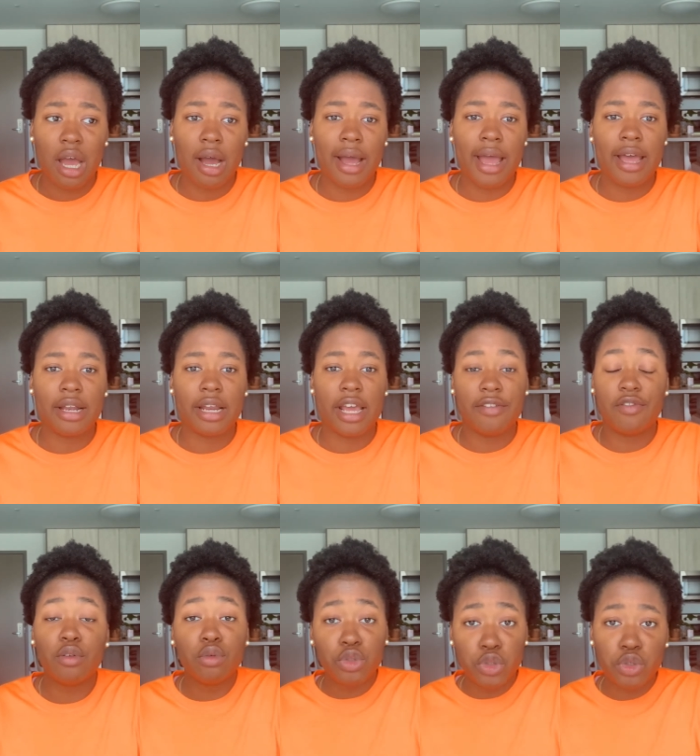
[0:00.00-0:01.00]
And if
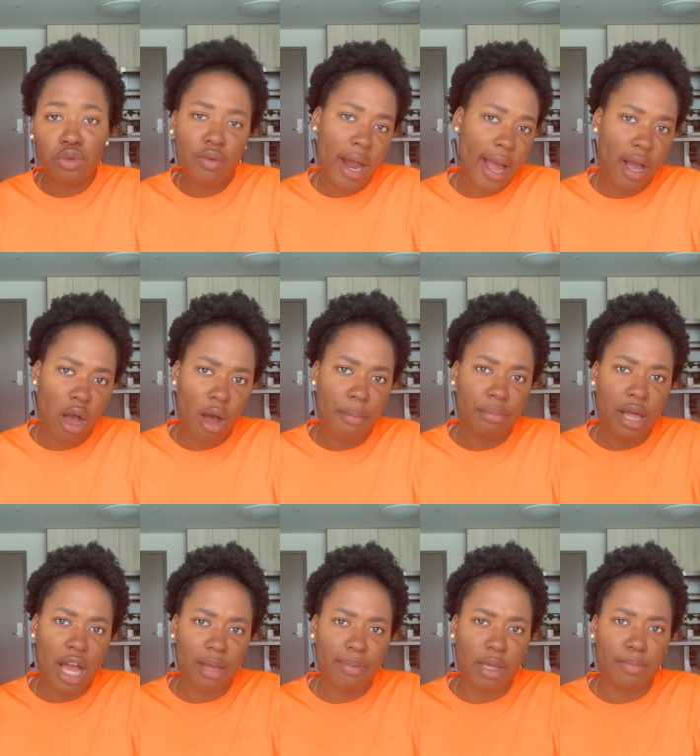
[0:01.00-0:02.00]
you do rag on
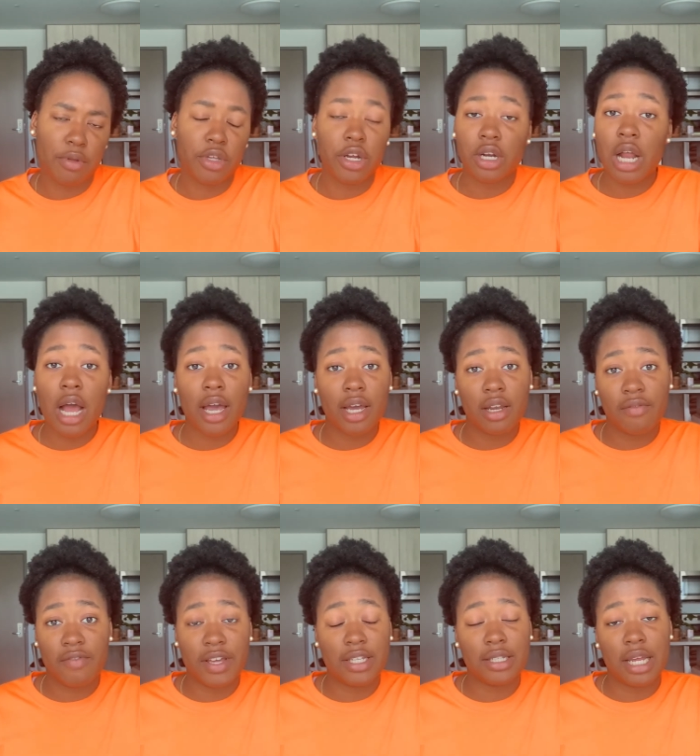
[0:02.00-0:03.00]
Black people, you're not gonna
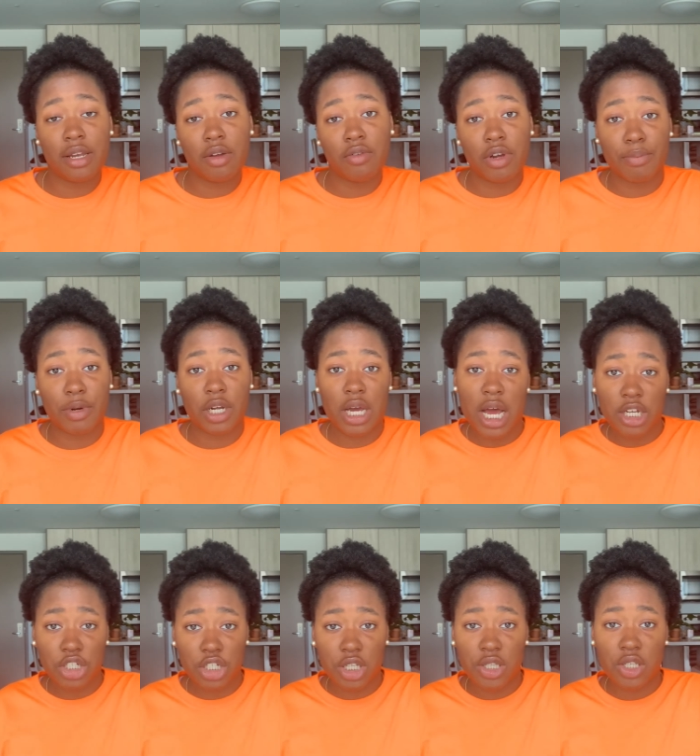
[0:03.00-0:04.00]
face any
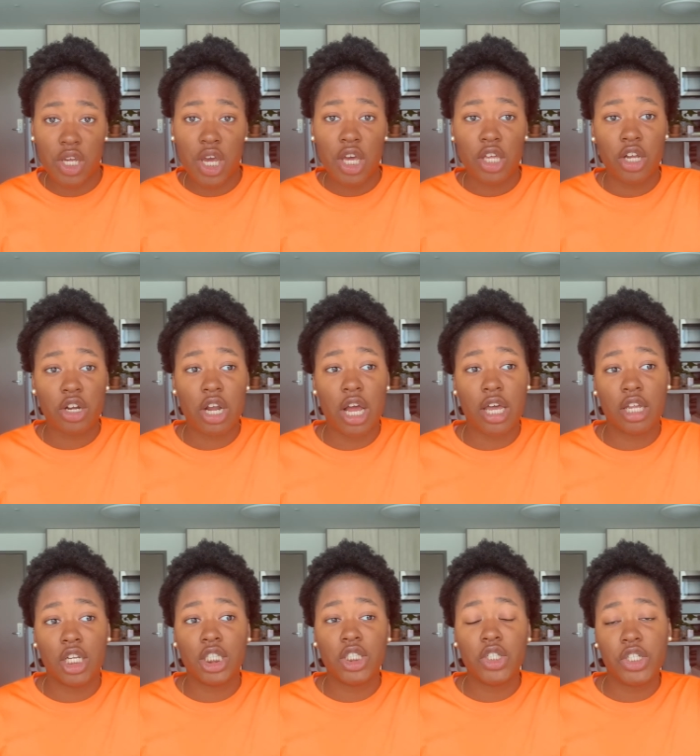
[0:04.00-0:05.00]
repercussions. You're not
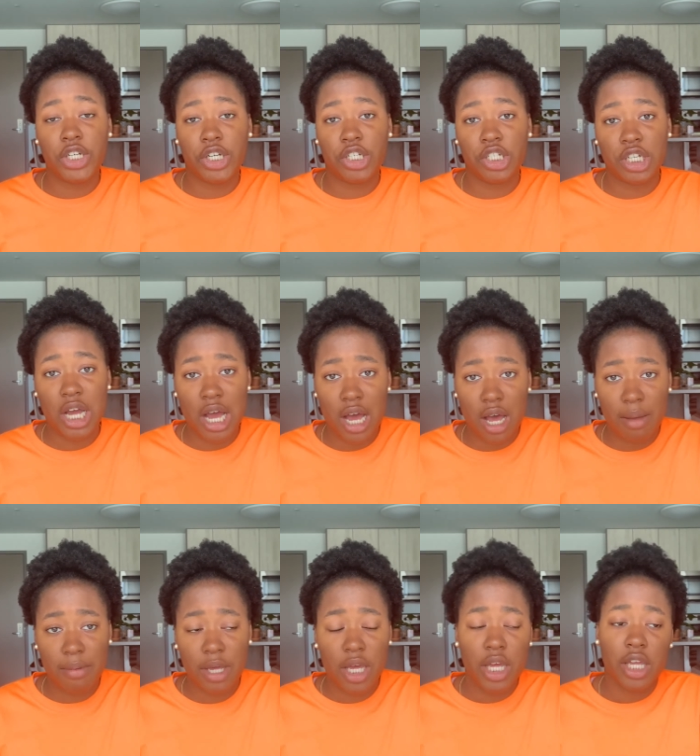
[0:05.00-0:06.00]
gonna lose your
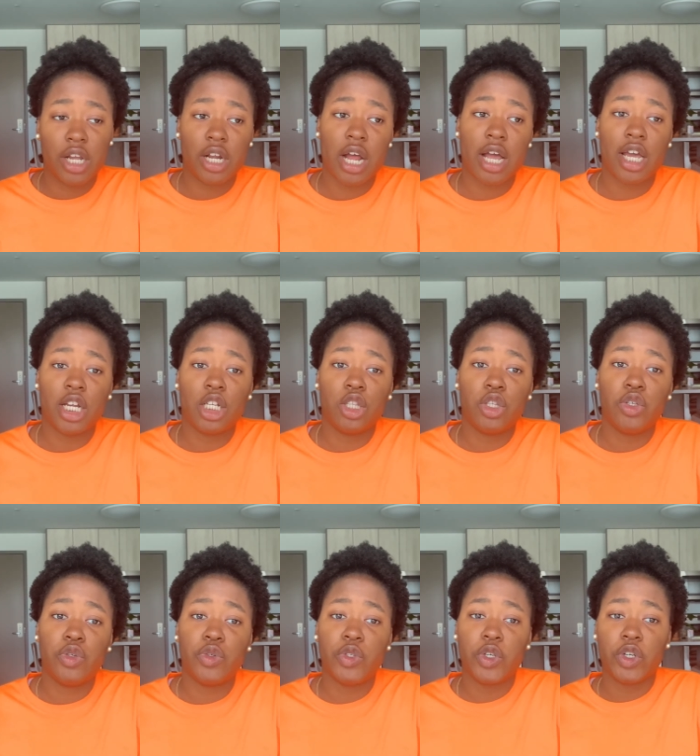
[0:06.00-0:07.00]
job. You're not gonna
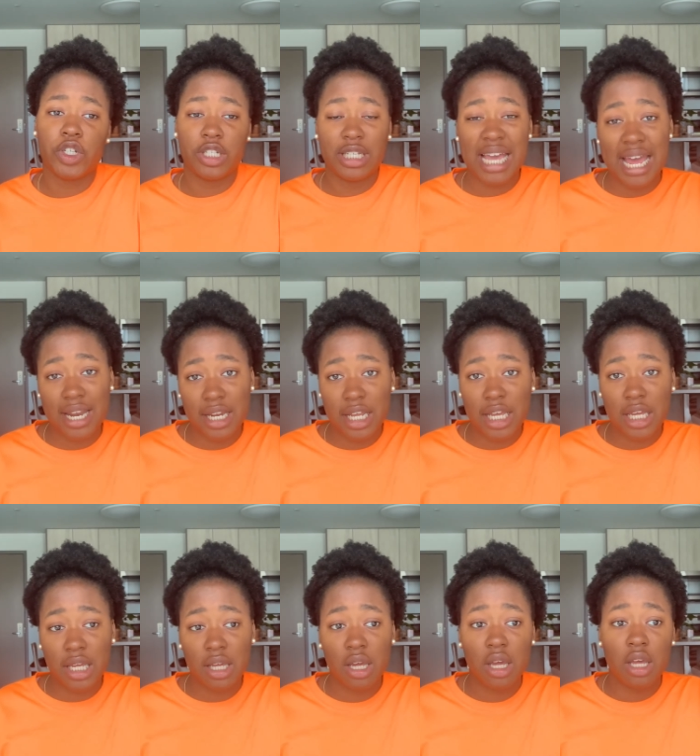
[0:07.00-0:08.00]
lose your
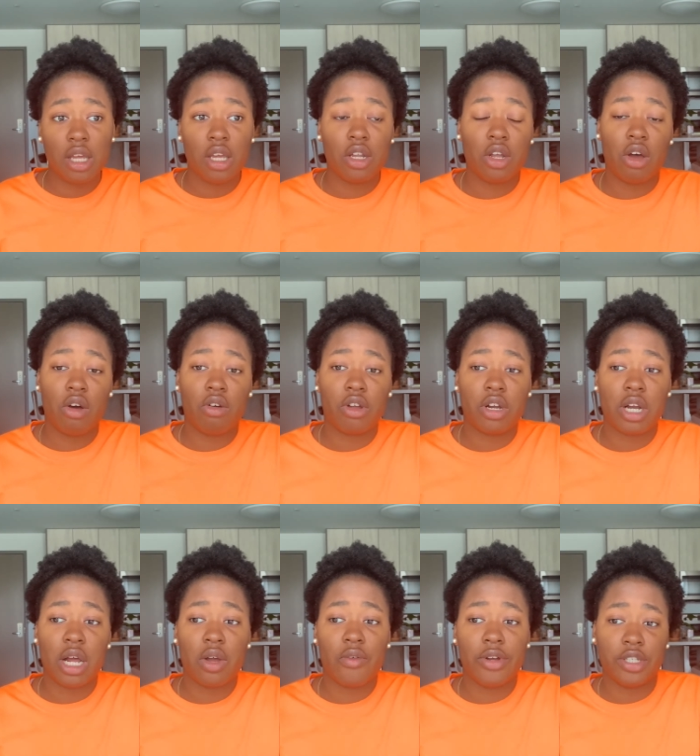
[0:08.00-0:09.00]
sanity. You know, you're
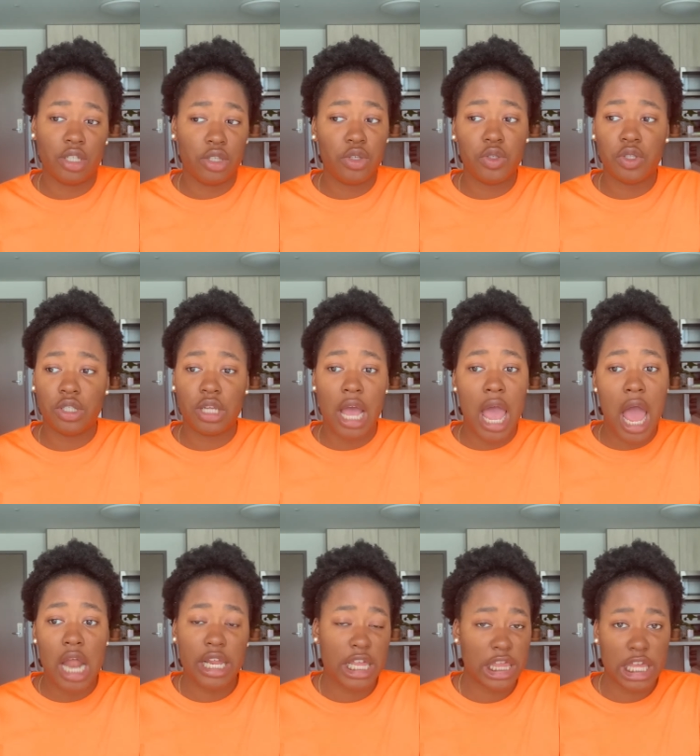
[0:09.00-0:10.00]
not going to lose
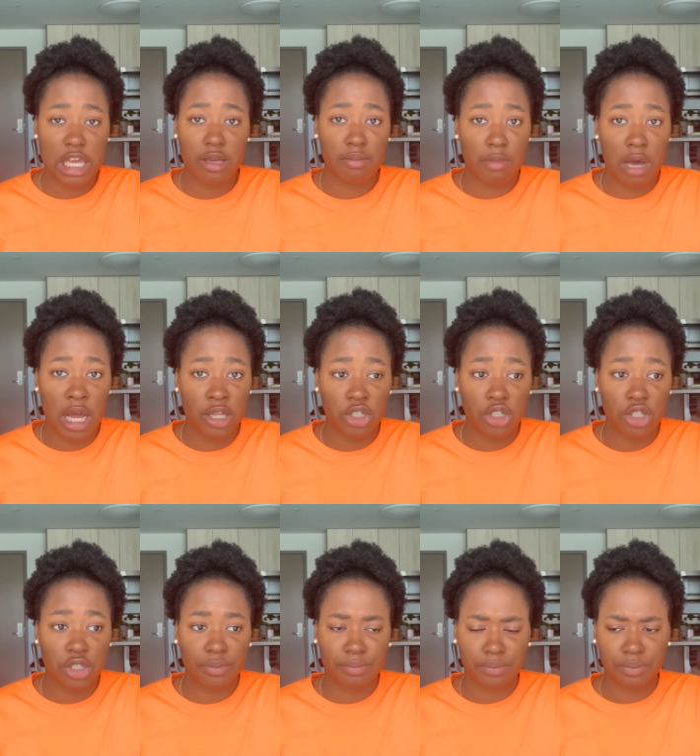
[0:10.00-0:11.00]
anything much,
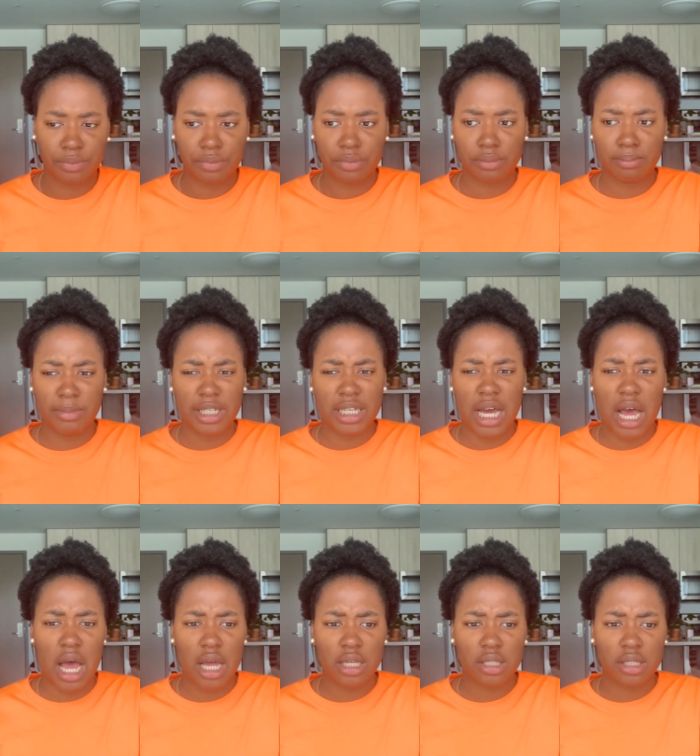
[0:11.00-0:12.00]

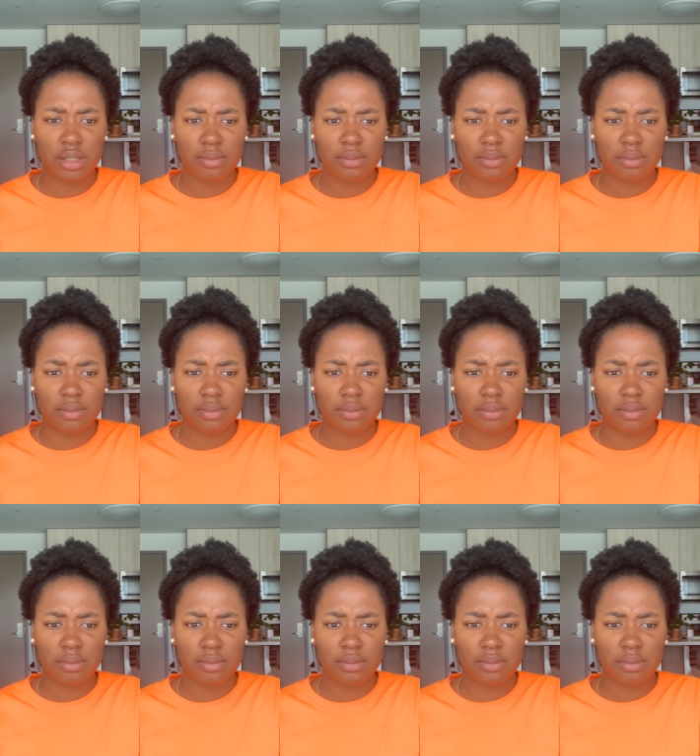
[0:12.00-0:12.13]
because